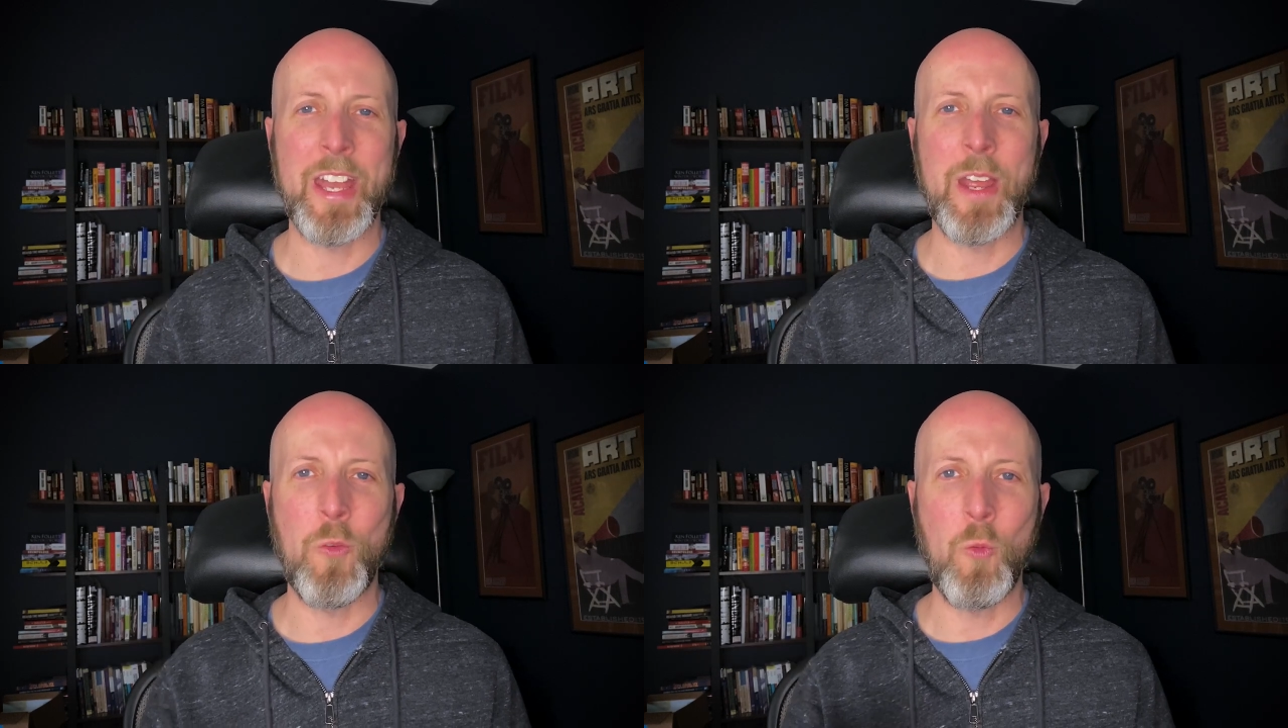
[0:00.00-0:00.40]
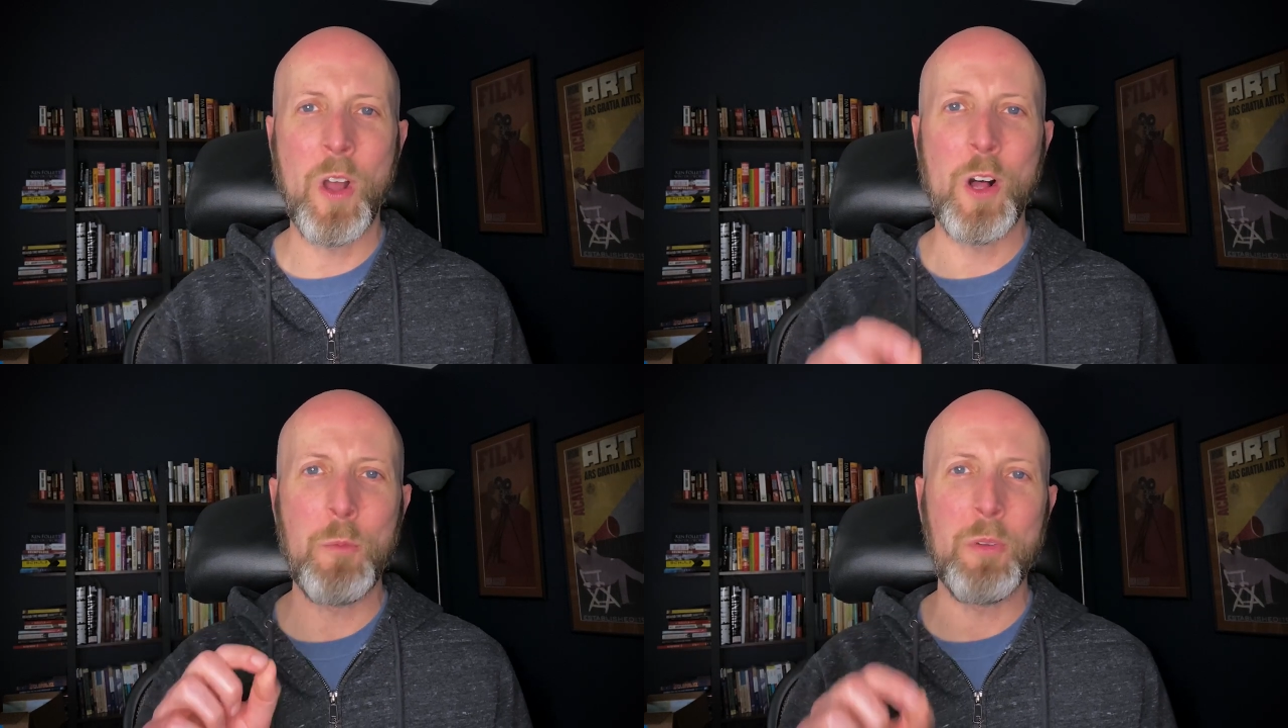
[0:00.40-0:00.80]
and a
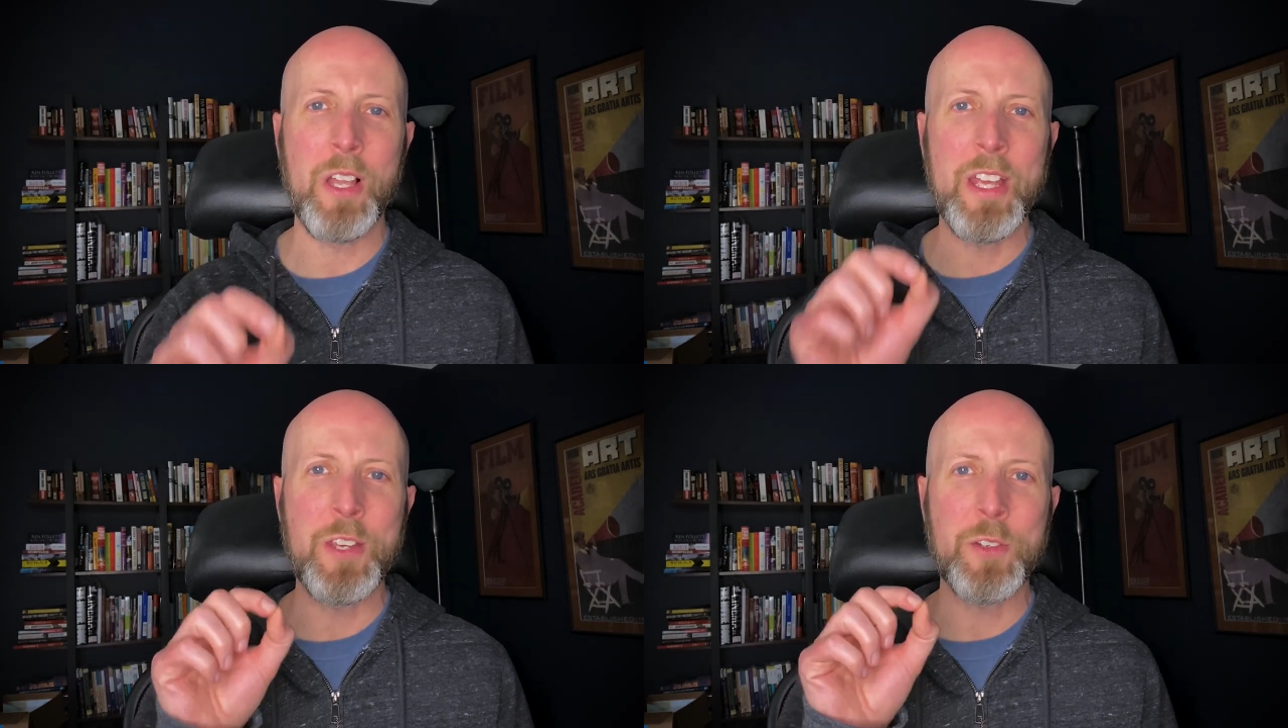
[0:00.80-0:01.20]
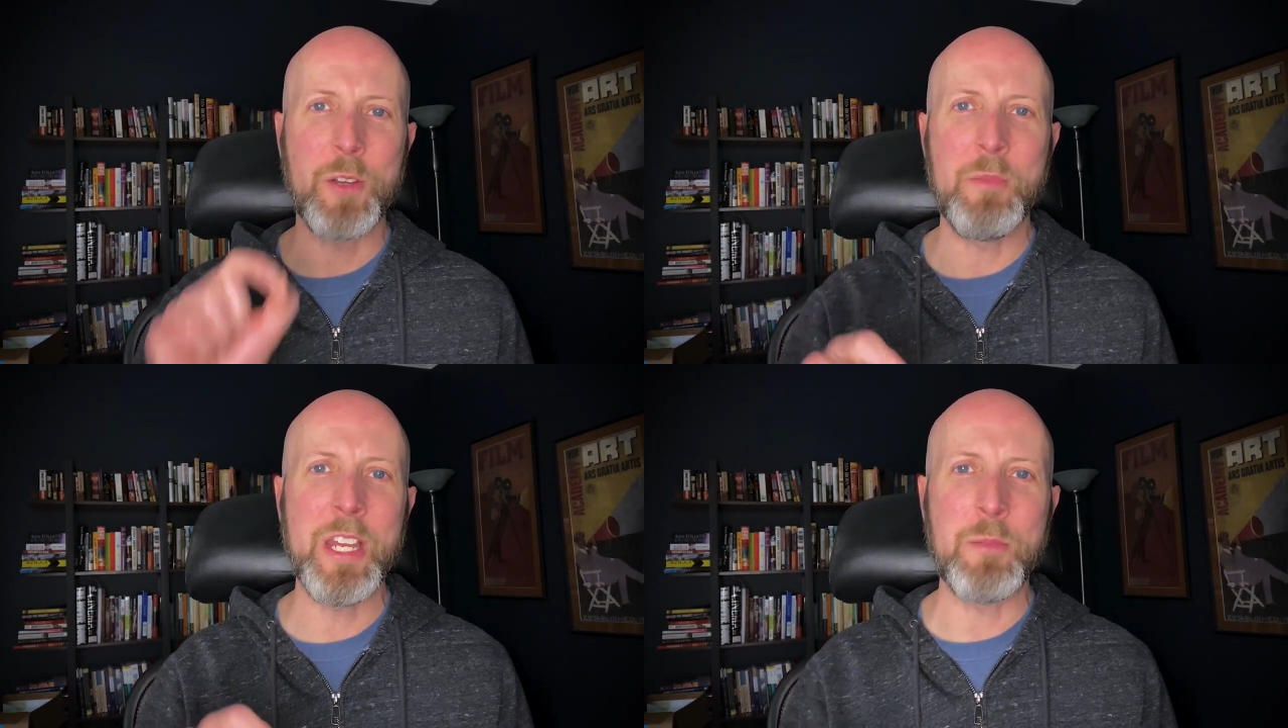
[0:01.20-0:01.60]
well-placed
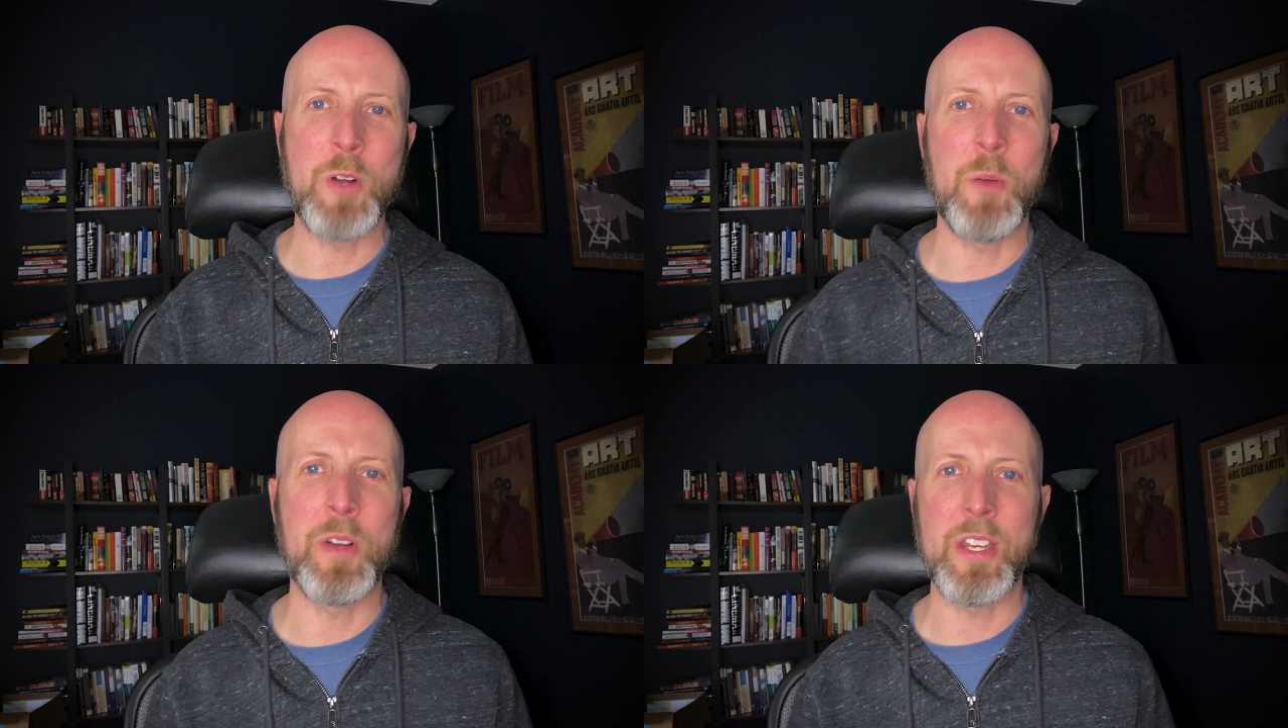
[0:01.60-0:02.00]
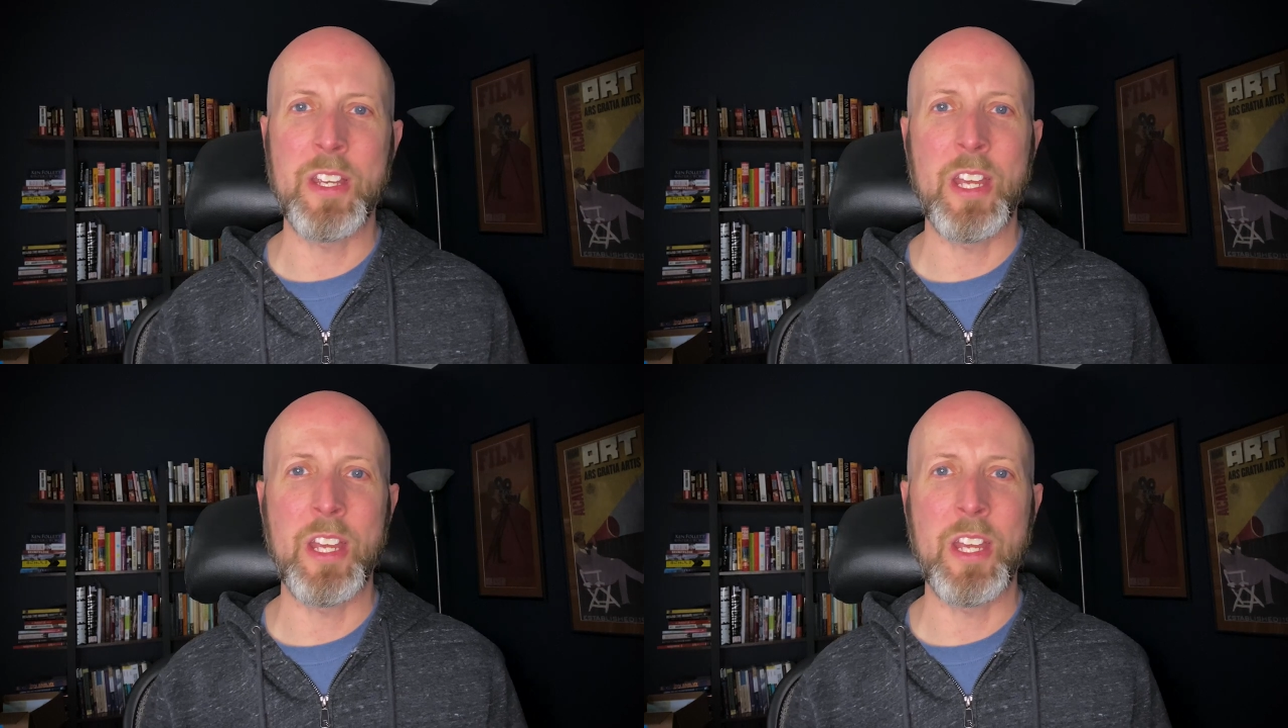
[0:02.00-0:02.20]
comedic moment